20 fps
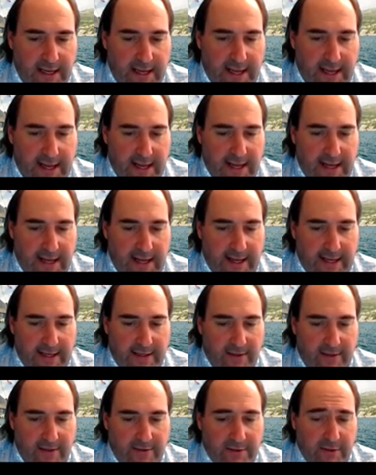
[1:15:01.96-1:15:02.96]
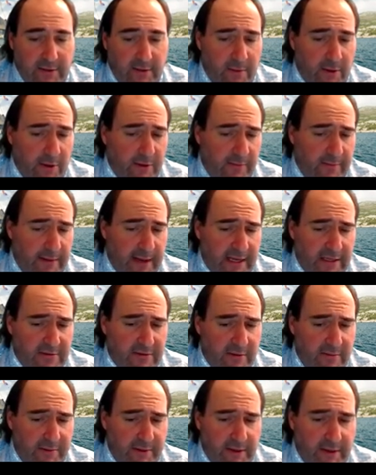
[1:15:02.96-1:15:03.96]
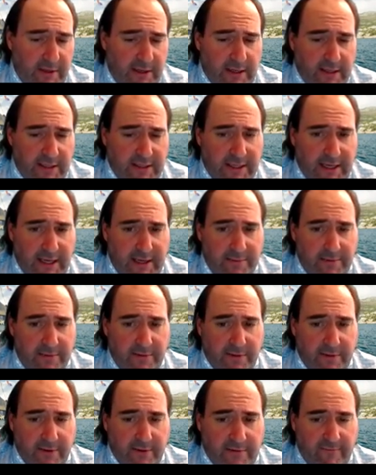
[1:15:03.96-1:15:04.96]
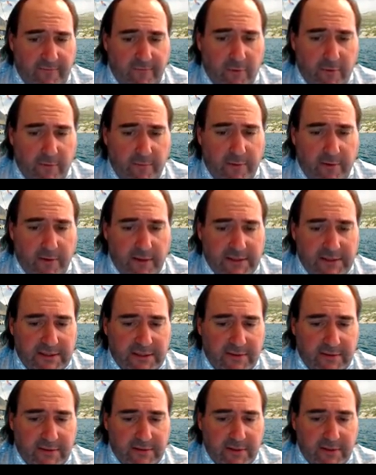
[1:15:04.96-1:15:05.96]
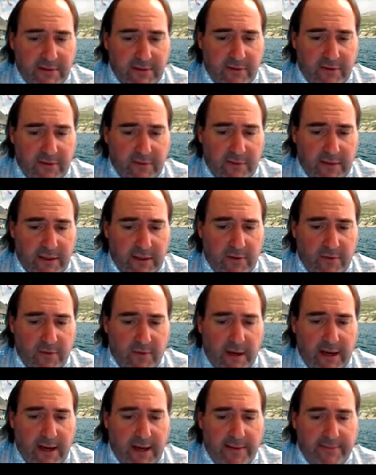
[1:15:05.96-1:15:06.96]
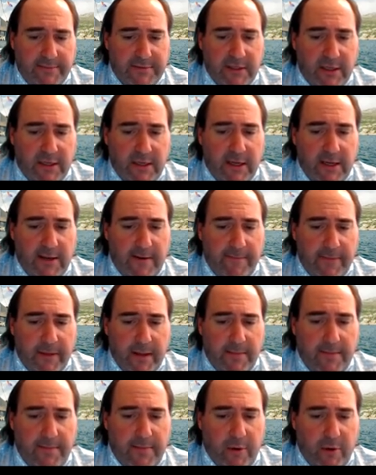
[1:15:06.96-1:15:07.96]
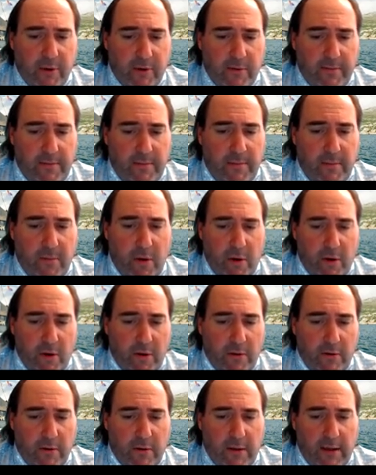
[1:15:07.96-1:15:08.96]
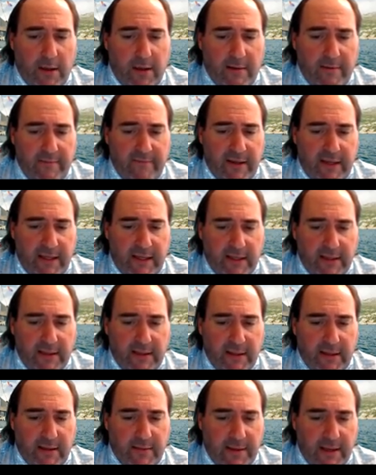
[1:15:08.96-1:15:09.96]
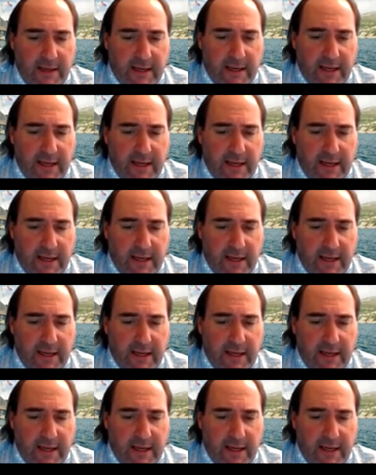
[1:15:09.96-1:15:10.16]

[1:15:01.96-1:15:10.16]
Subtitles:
And using the molar mass from the periodic table, there's 4.003 grams per mole of helium.